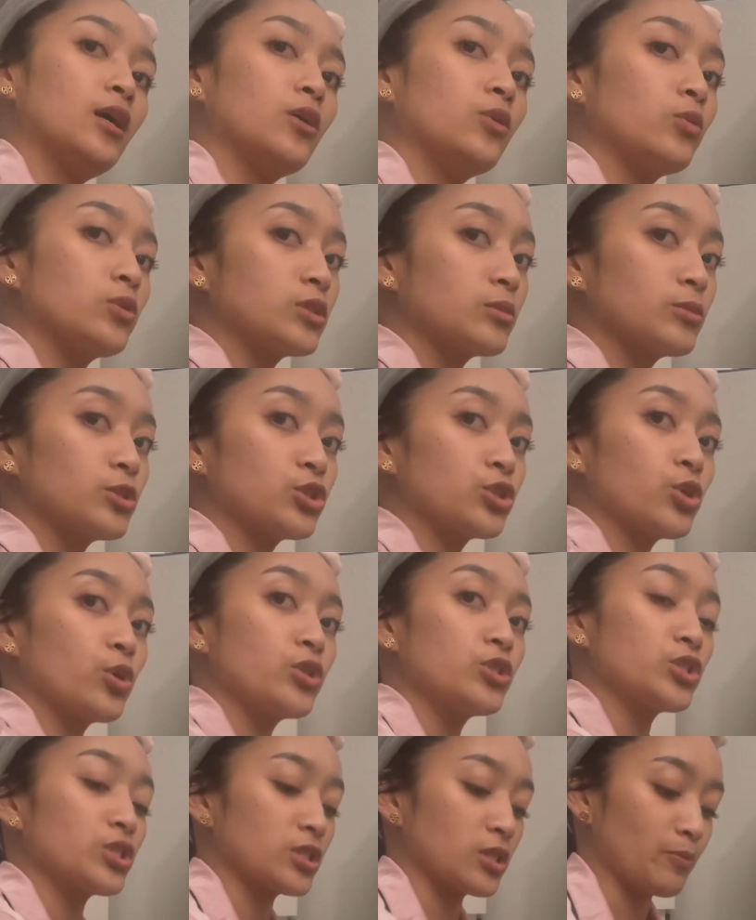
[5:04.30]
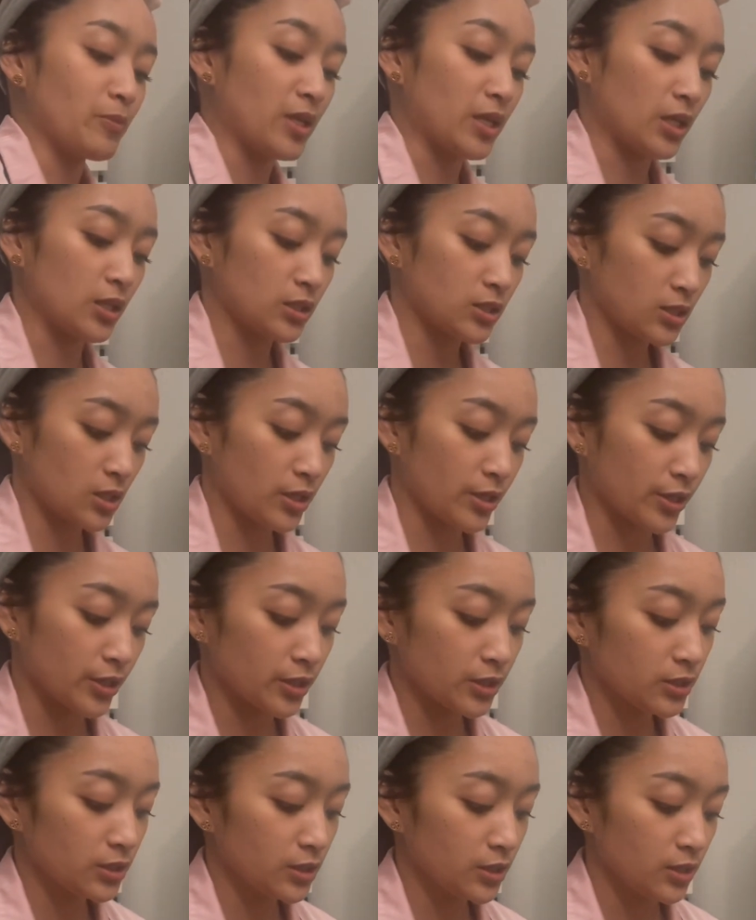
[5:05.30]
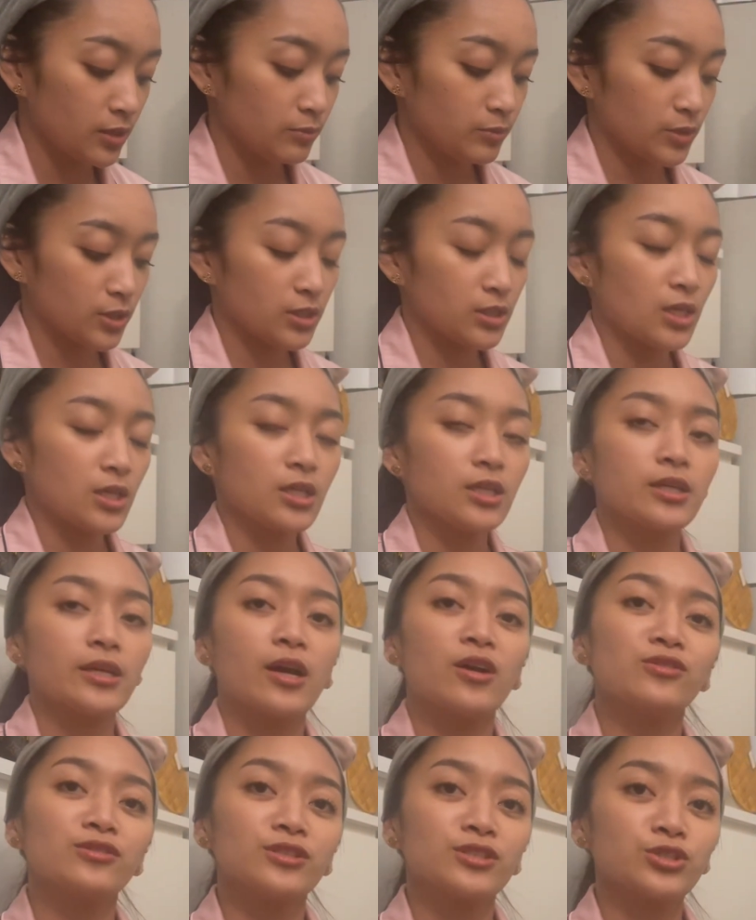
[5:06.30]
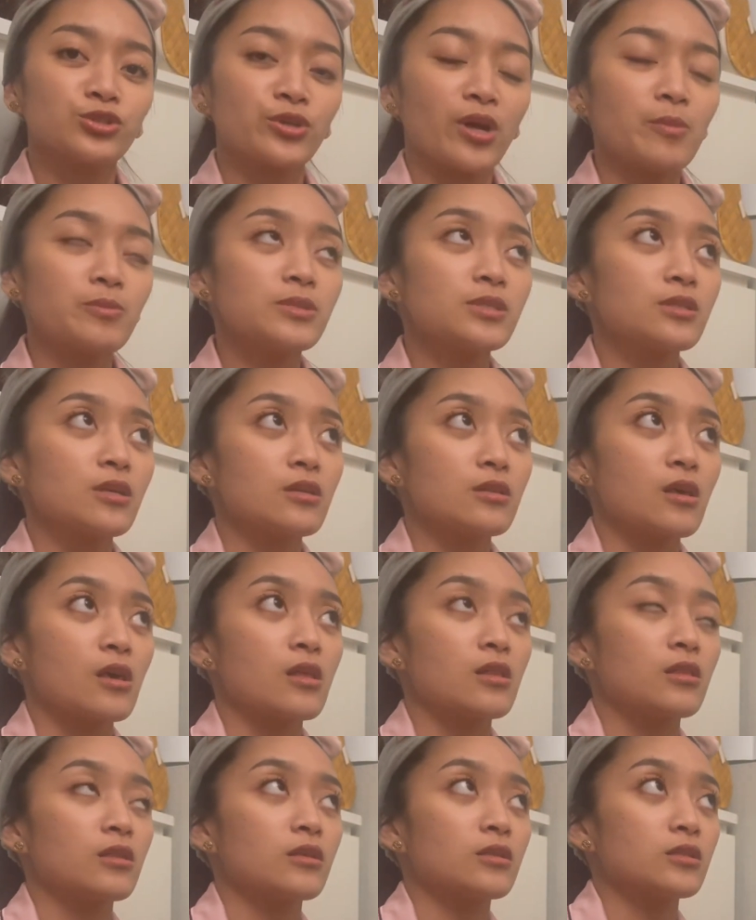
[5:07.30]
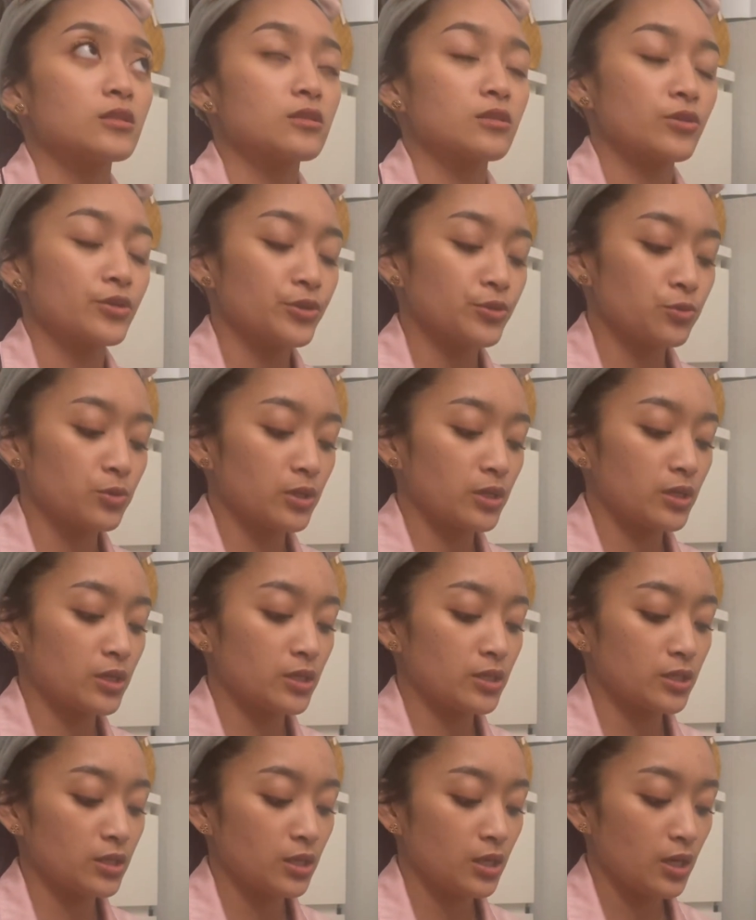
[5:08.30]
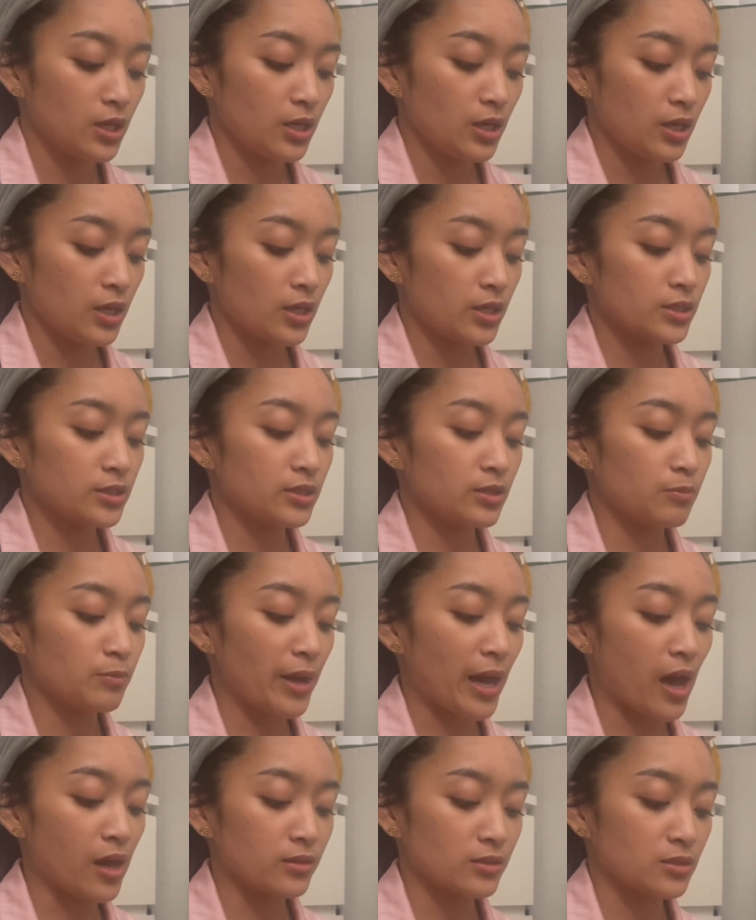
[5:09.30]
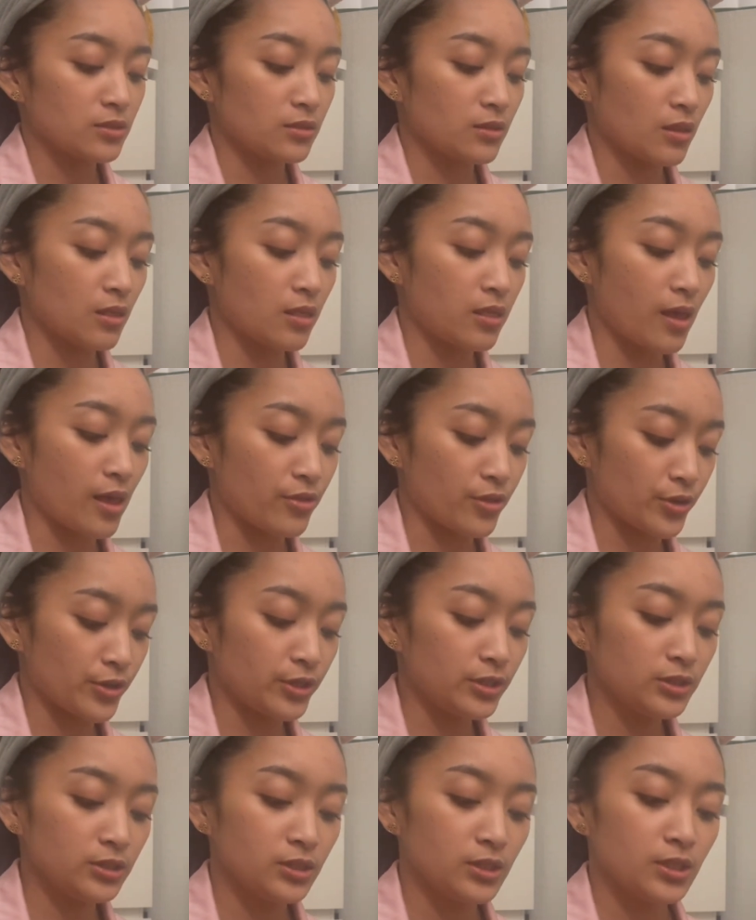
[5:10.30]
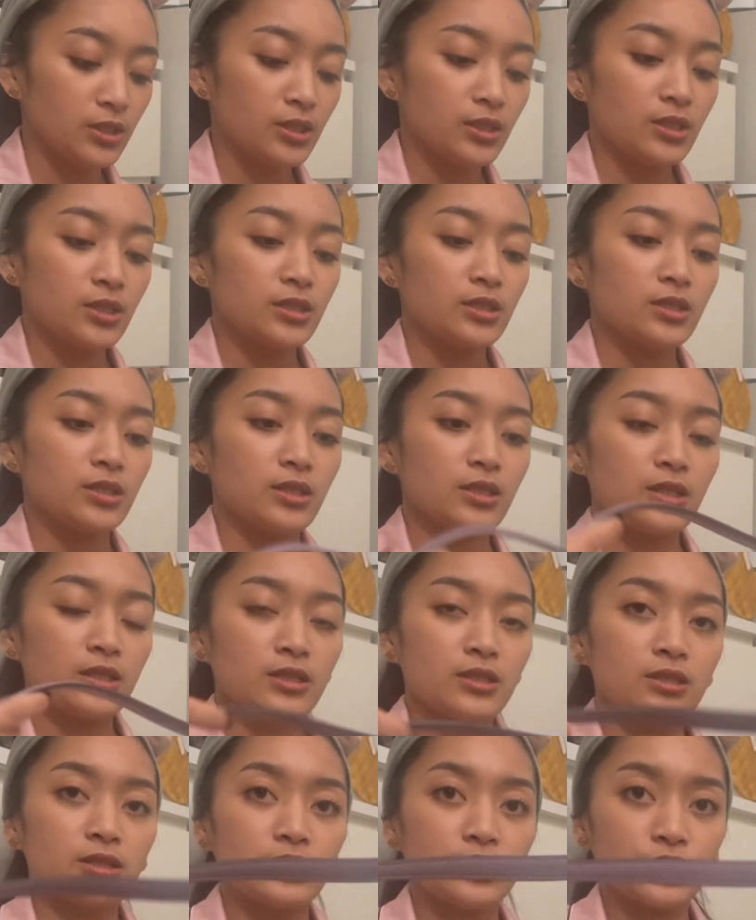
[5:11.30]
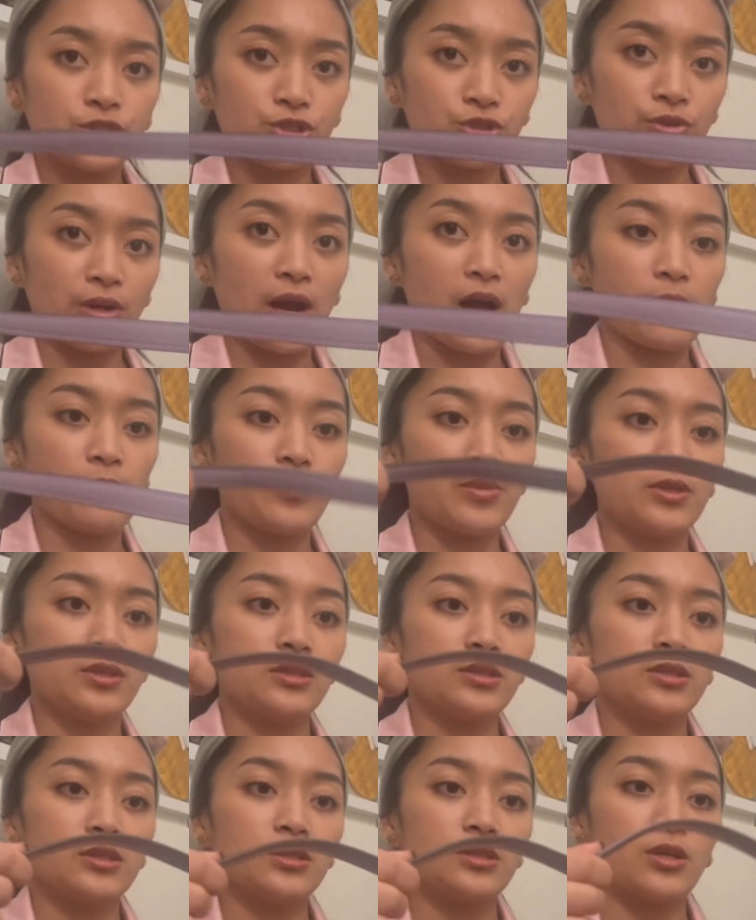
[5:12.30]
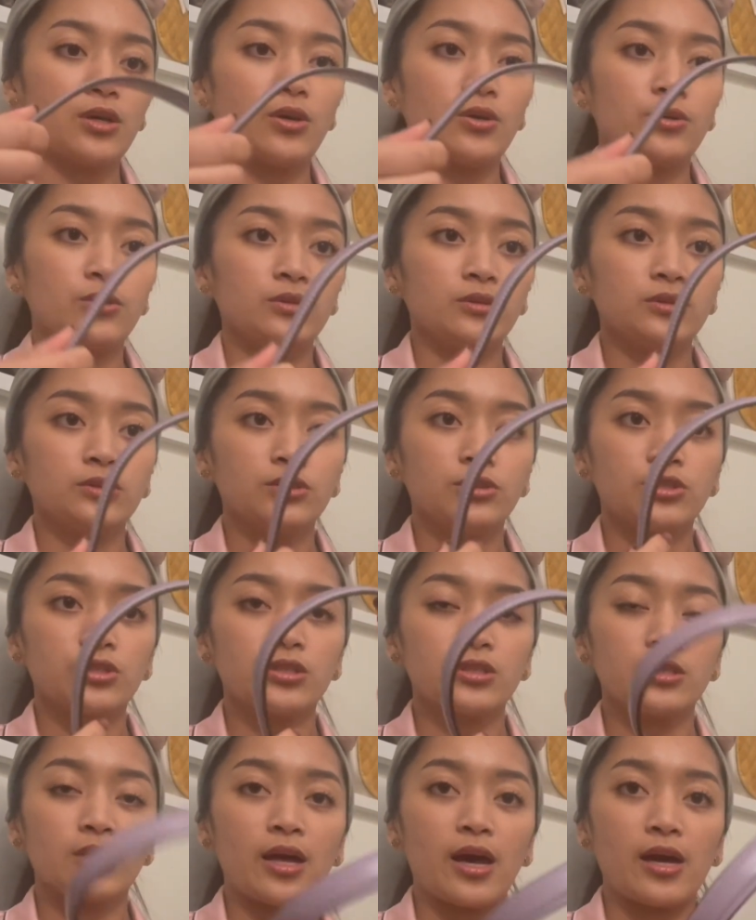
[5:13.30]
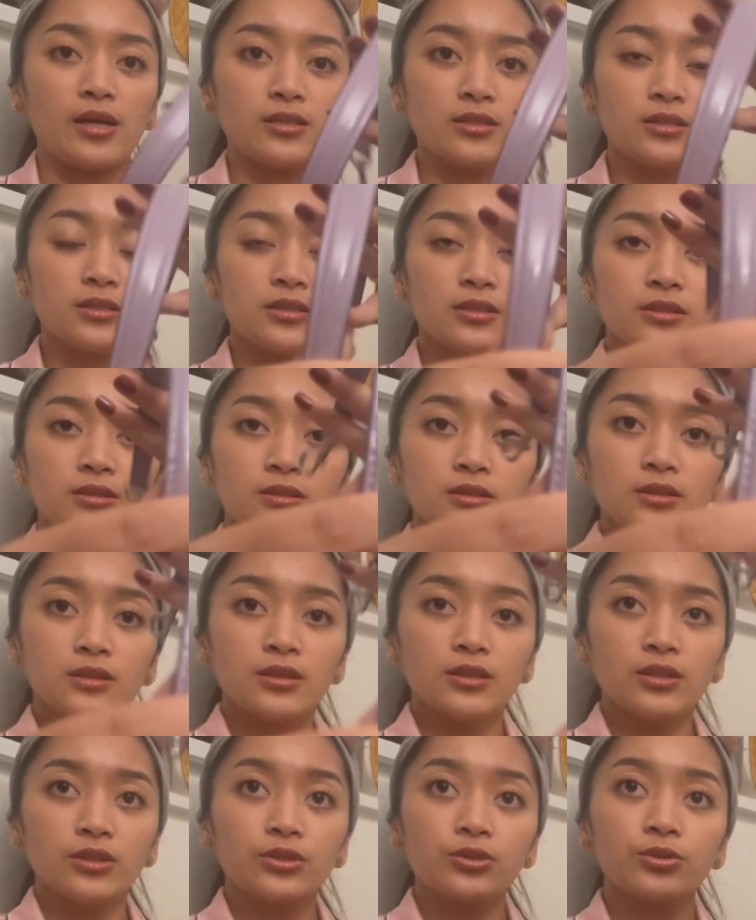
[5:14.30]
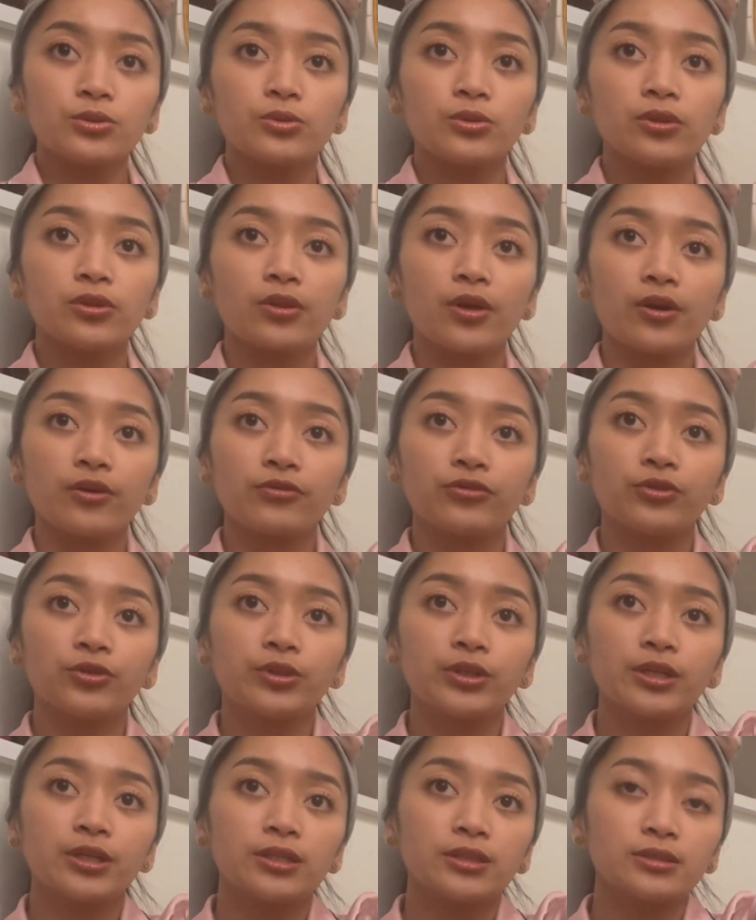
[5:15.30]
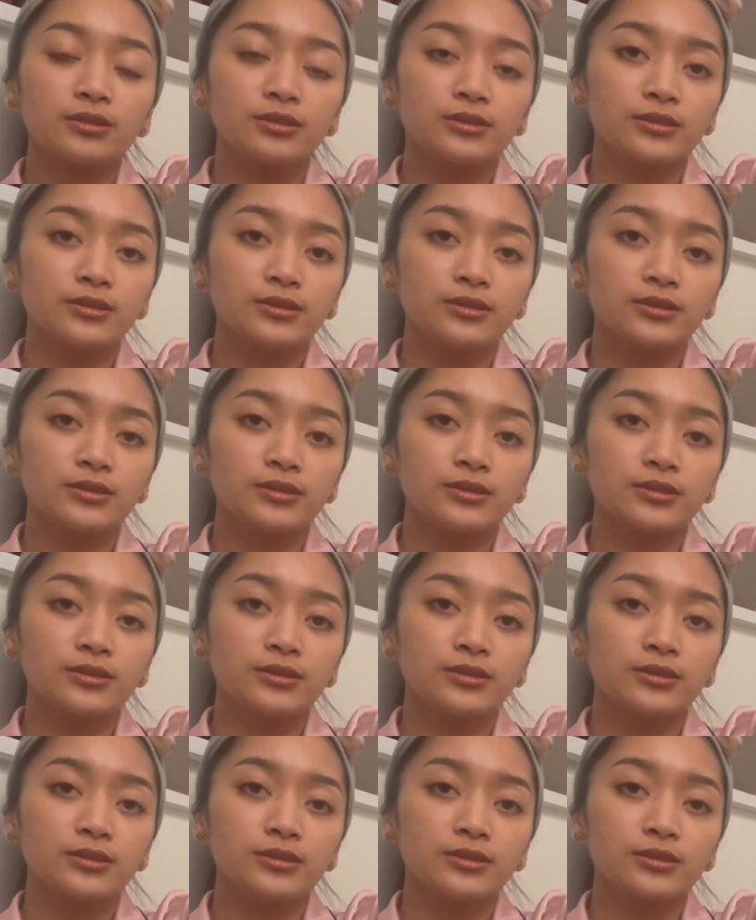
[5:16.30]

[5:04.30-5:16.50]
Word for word: which i'm going to show you just a minute here just taking out the straps and then this third one is the patent leather strap so just that right there for you